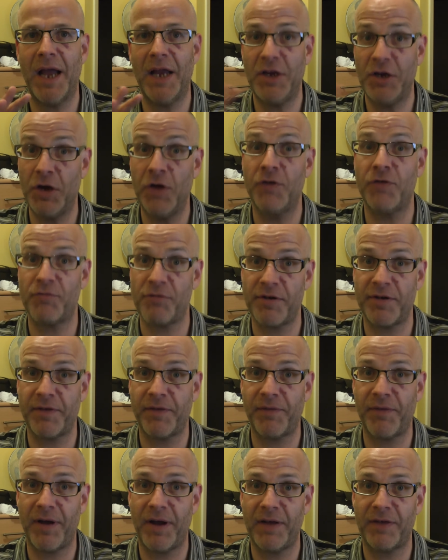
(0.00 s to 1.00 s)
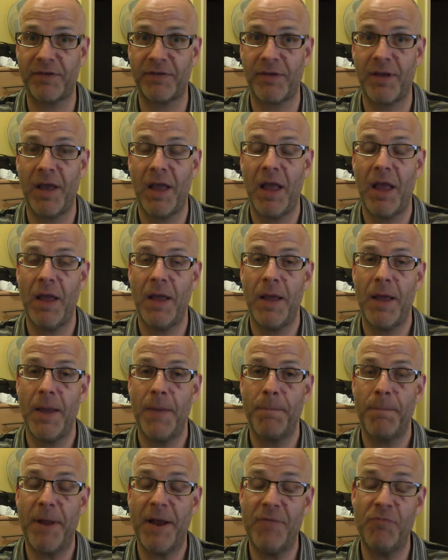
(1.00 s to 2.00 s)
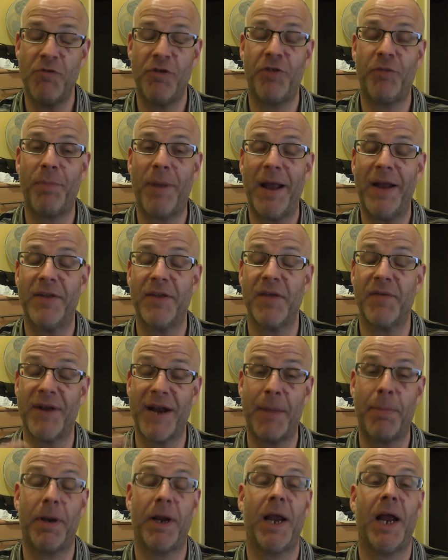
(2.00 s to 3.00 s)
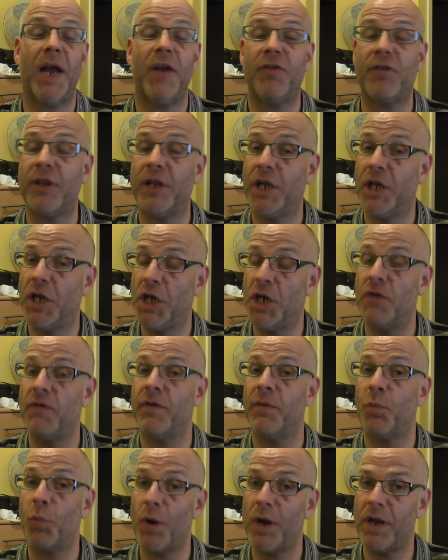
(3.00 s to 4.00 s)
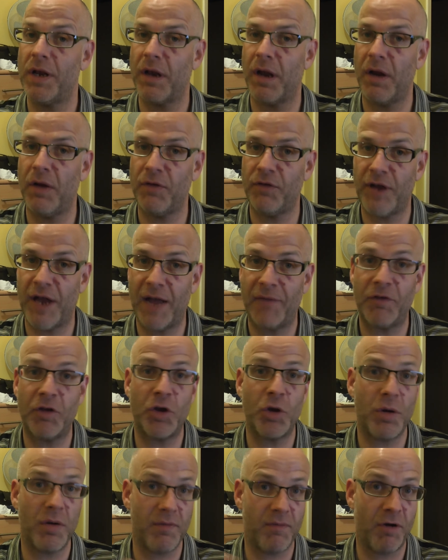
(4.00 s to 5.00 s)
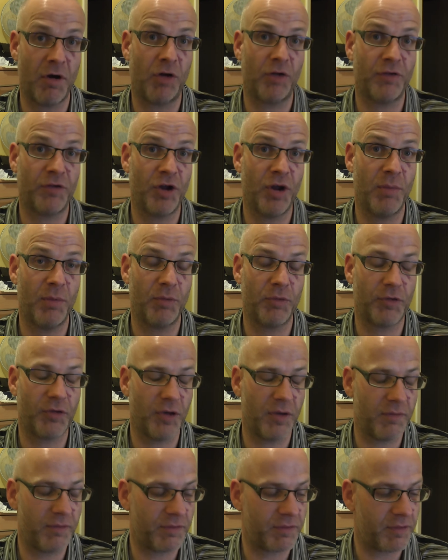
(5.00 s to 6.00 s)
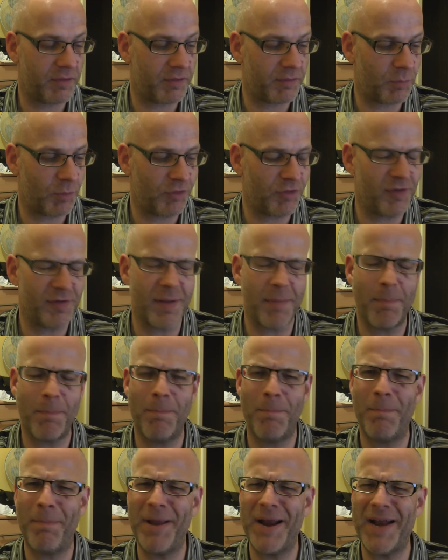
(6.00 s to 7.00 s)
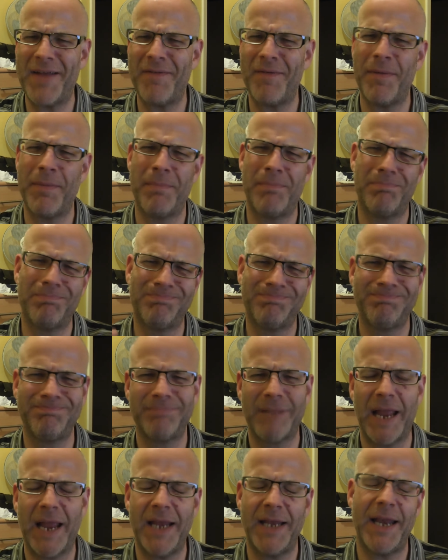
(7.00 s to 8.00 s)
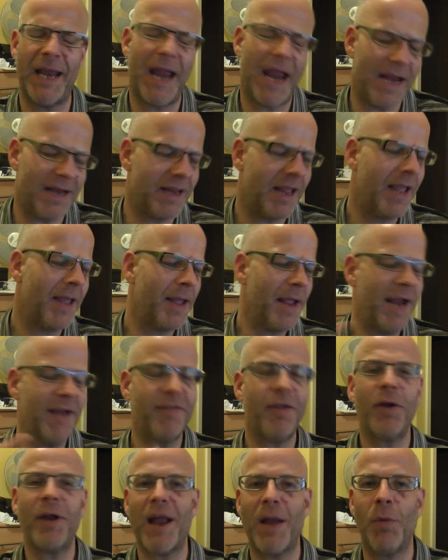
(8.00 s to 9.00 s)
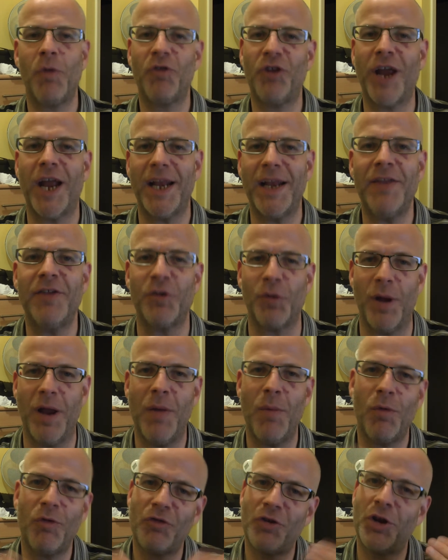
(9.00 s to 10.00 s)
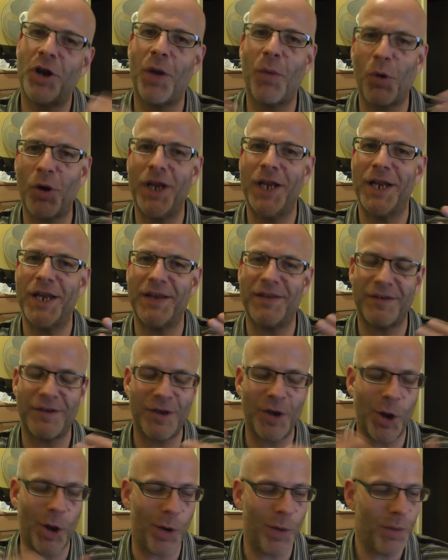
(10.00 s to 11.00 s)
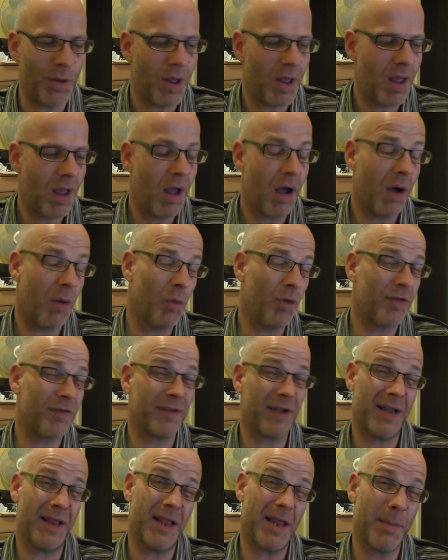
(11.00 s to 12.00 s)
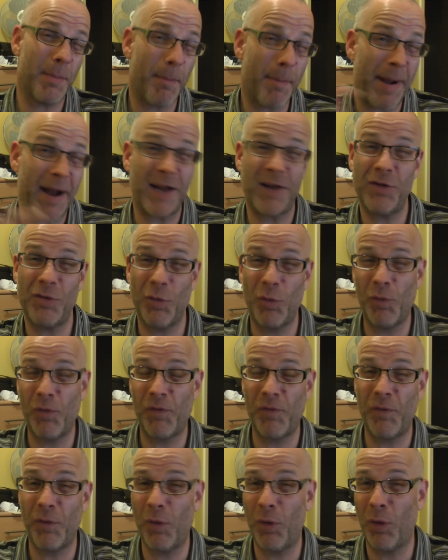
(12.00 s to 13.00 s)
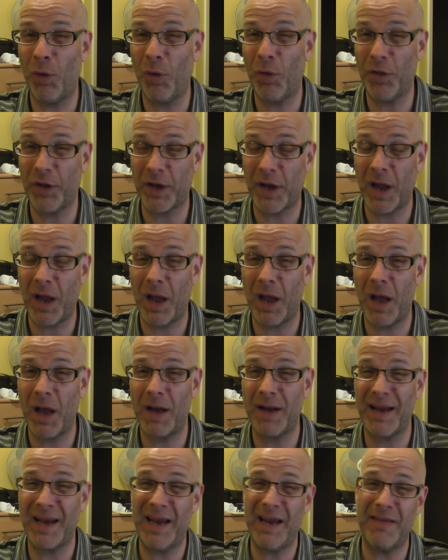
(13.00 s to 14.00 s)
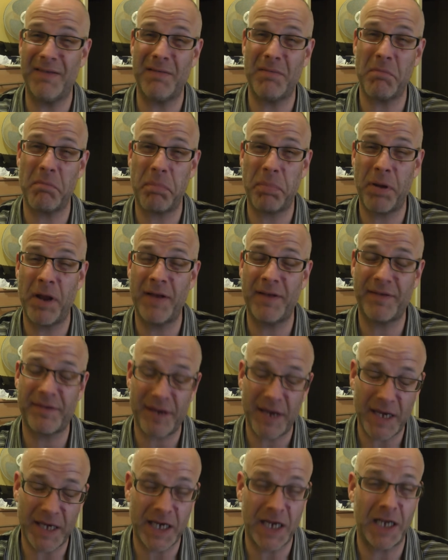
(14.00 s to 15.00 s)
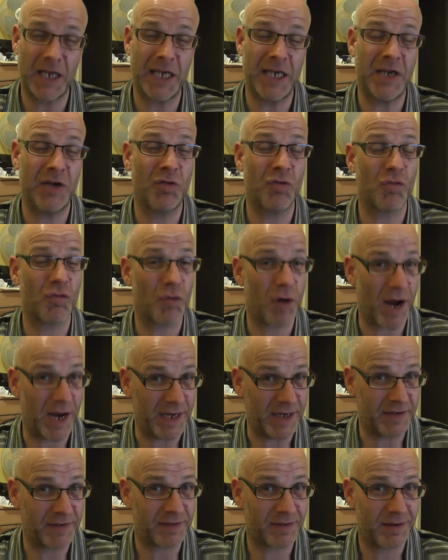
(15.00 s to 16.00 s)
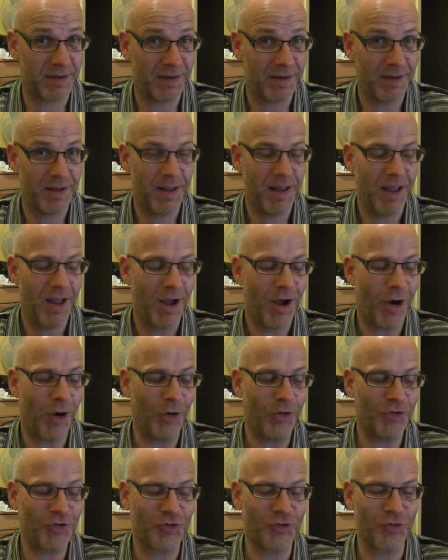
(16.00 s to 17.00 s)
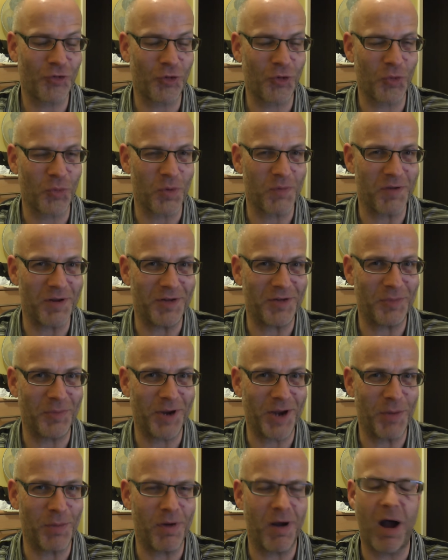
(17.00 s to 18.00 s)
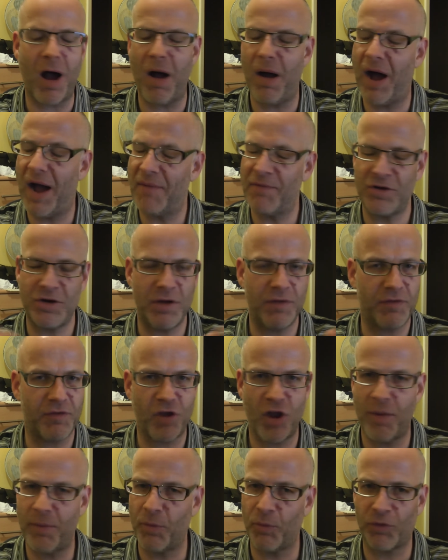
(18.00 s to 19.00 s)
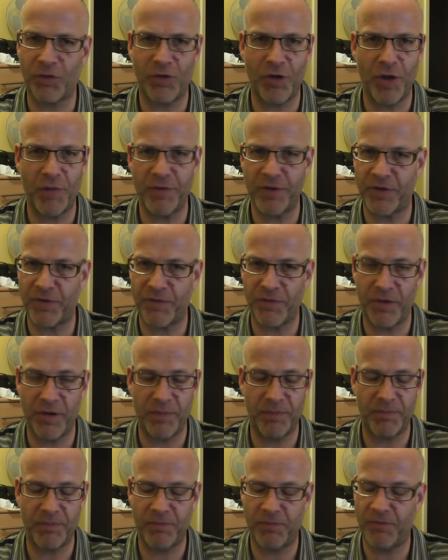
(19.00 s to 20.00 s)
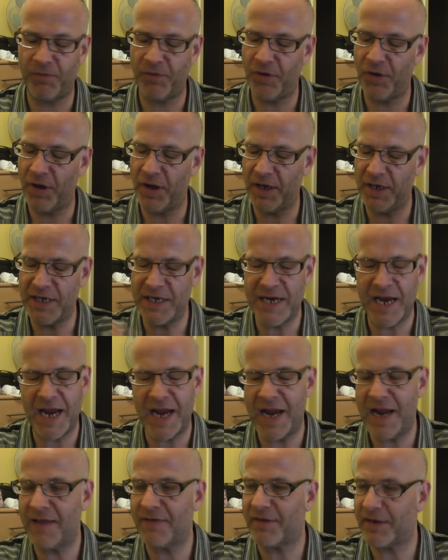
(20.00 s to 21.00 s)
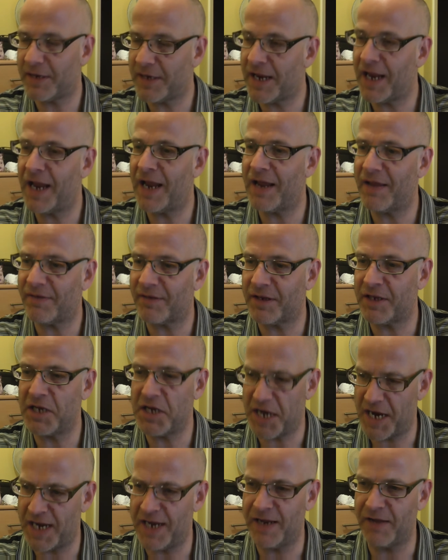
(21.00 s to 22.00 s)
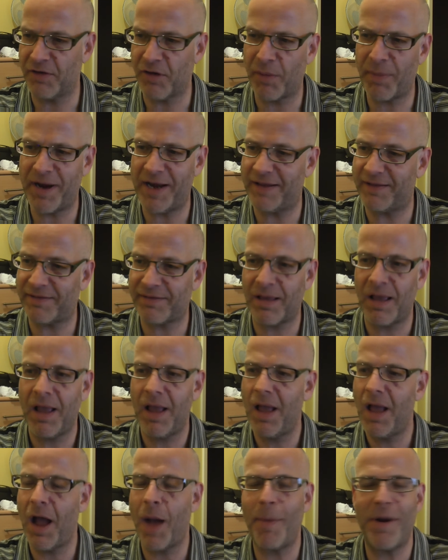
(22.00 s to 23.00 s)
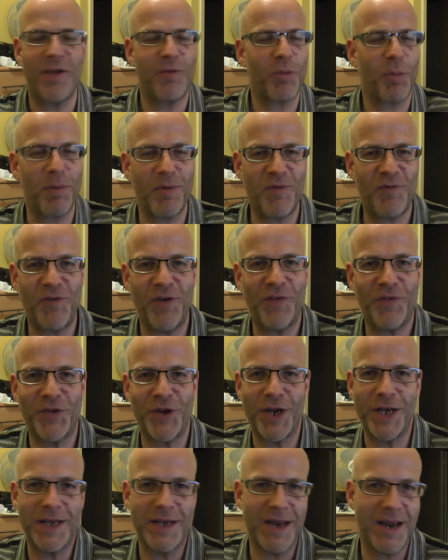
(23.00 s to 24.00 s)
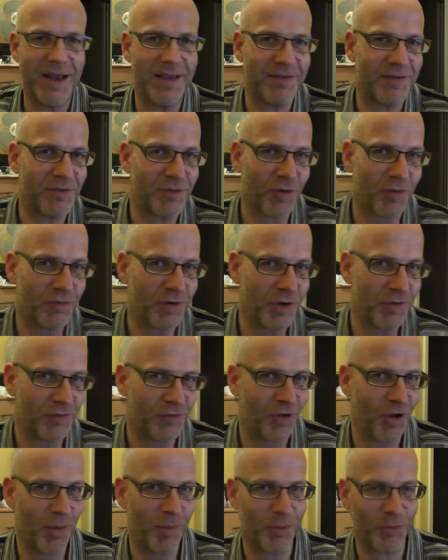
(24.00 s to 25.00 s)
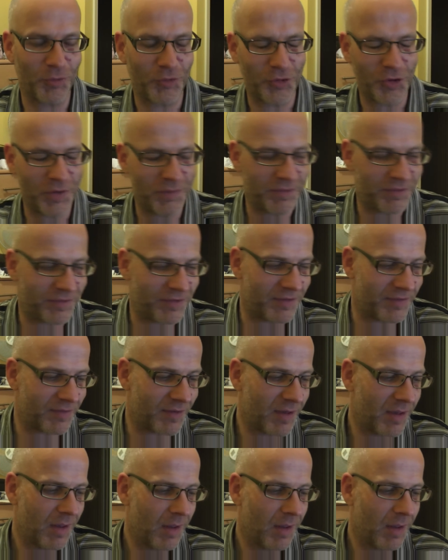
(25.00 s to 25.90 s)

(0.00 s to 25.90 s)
user interface in respect of an application that you use in Windows. You have to do it via terminal services, which is a bit of a it's okay once you get into it, once you know what you need to do. I would say that the manual for the card isn't particularly great. I struggled with it to begin with. I haven't used terminal service for years and years and years. I bet it's probably 15 years since I've used terminal services,